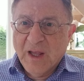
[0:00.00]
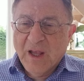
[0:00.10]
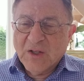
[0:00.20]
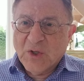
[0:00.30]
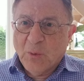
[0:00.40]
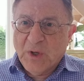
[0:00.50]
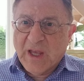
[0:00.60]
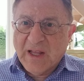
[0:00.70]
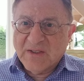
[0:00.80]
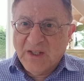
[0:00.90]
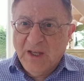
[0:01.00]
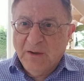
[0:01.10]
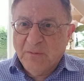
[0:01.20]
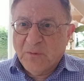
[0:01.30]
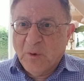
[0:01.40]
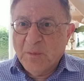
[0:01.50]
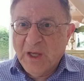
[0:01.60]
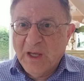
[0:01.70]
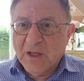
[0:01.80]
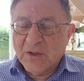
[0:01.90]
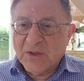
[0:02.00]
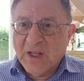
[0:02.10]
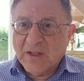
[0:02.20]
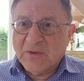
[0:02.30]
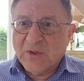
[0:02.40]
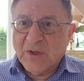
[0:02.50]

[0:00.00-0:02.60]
so we can see from here that